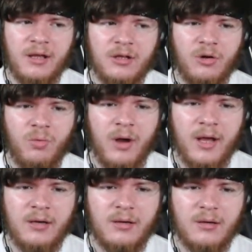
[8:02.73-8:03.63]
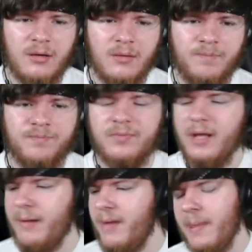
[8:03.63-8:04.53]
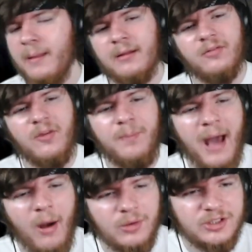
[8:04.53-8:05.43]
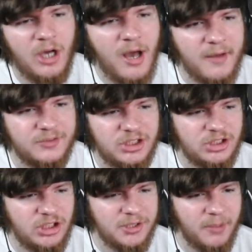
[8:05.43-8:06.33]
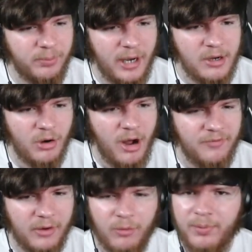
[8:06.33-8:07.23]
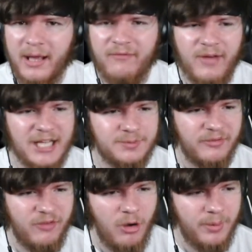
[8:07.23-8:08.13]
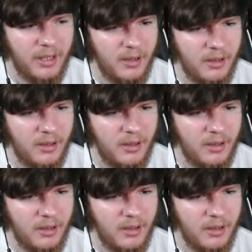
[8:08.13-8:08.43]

you know what? Yeah, man, the, the power's off. She shut the breaker off like we're playing Phasmophobia.